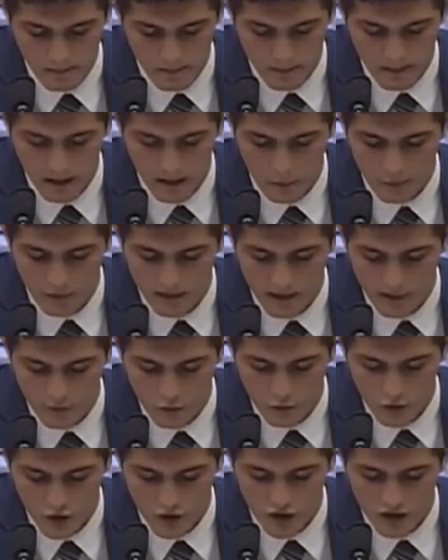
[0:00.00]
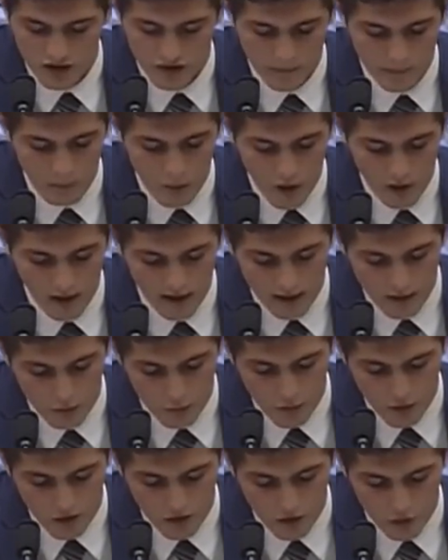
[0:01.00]
These 2 years have done so much
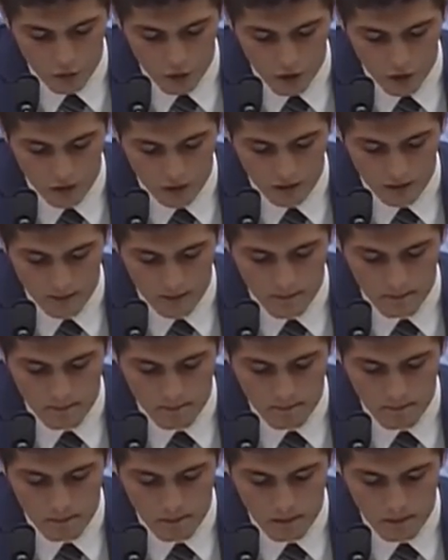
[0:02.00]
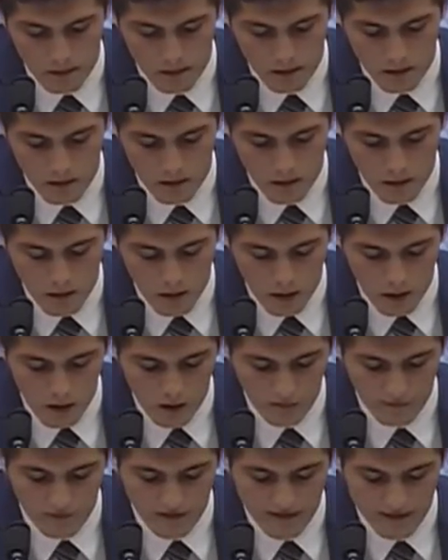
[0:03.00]
damage to him physically that I would
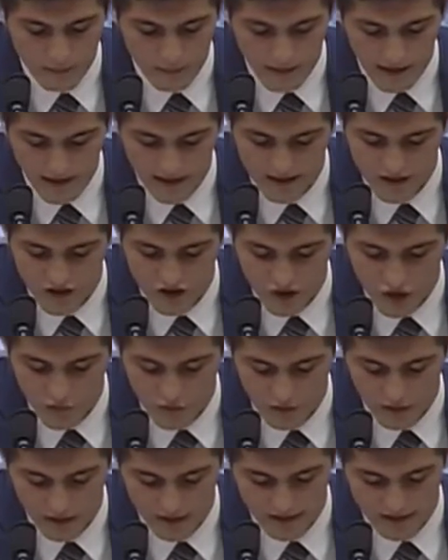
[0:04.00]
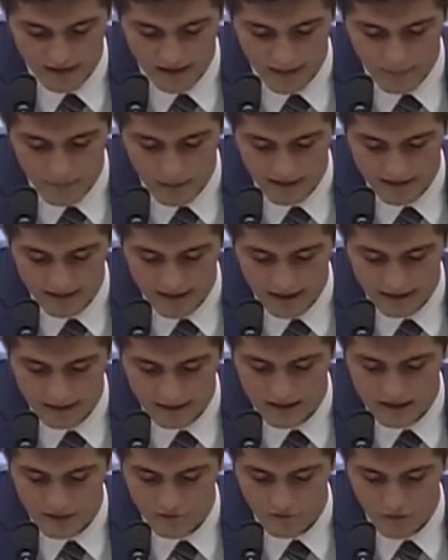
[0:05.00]
never wish this upon anyone in the world.
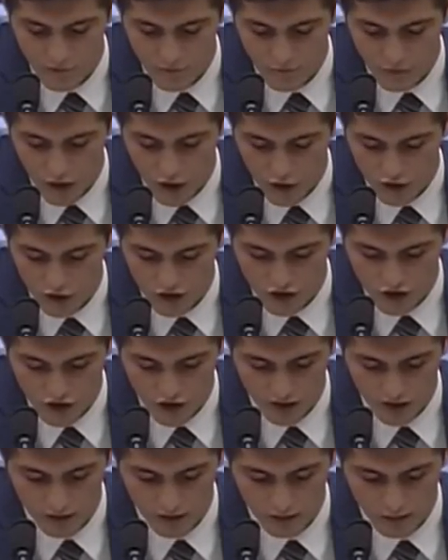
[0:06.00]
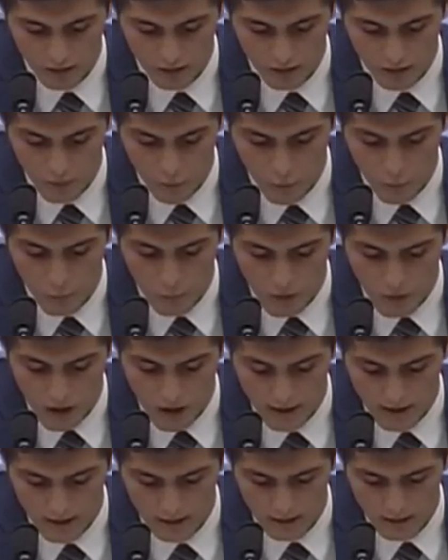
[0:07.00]
All of this pain and
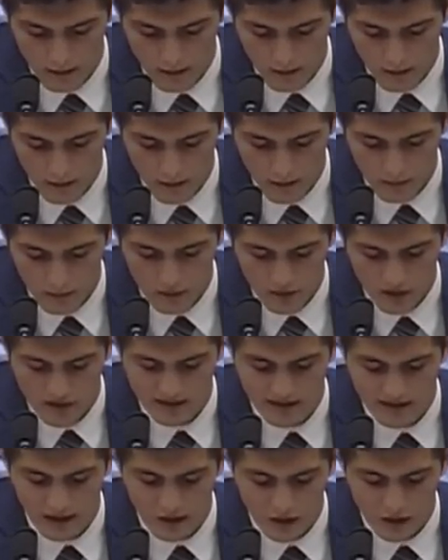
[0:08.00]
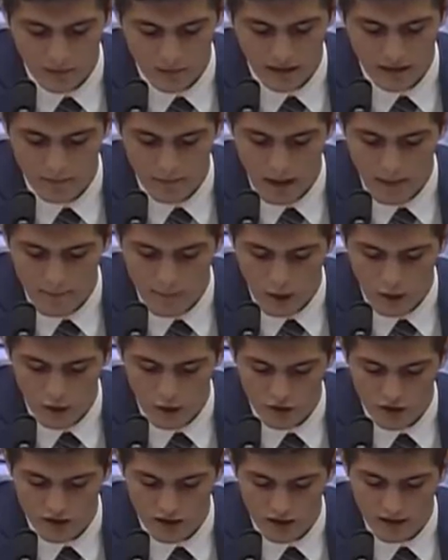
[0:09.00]
suffering has led my dad to his 5th hunger
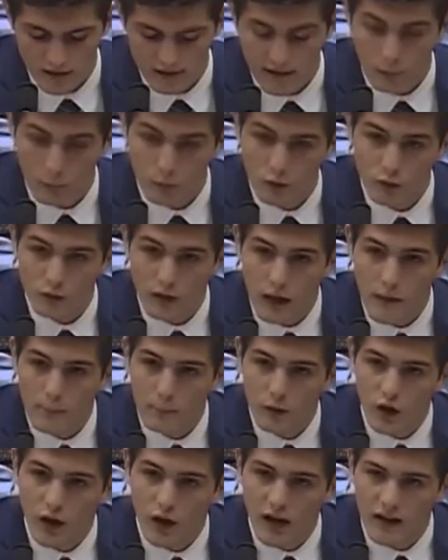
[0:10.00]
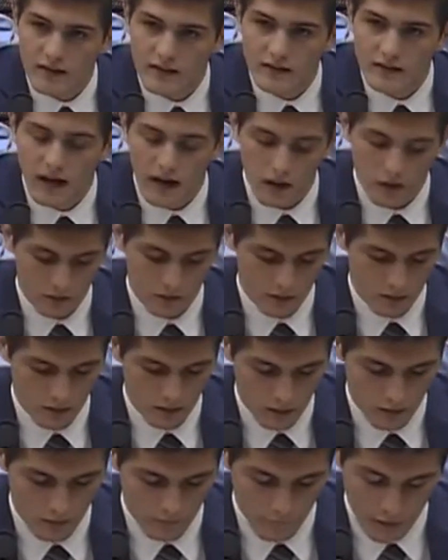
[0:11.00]
strike. Why?
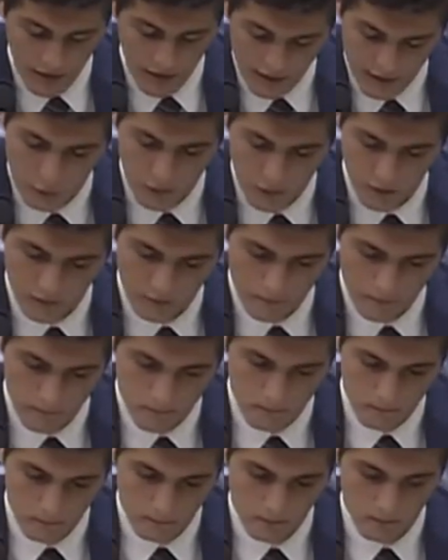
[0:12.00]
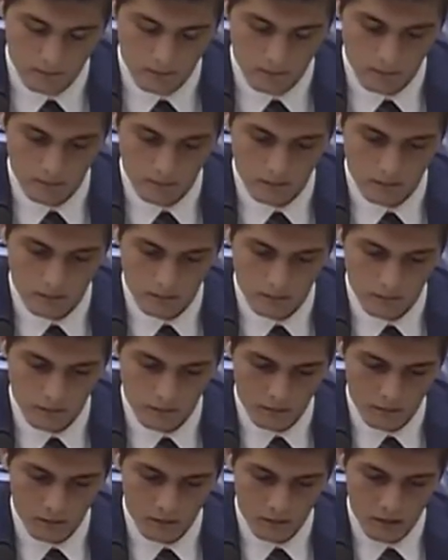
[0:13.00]
Because he tells me and my brothers that we do
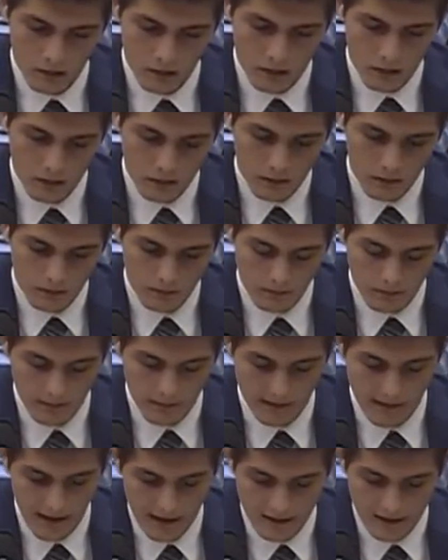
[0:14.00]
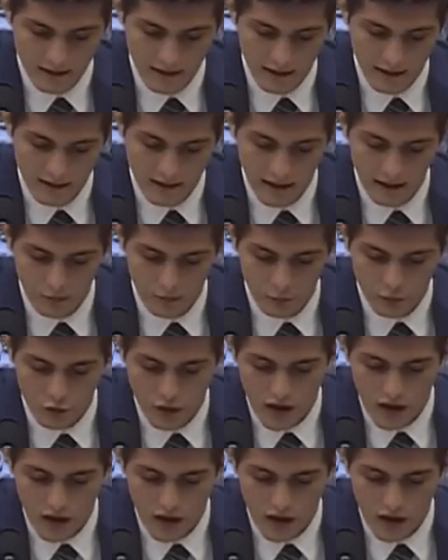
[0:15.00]
not put our heads down for anyone.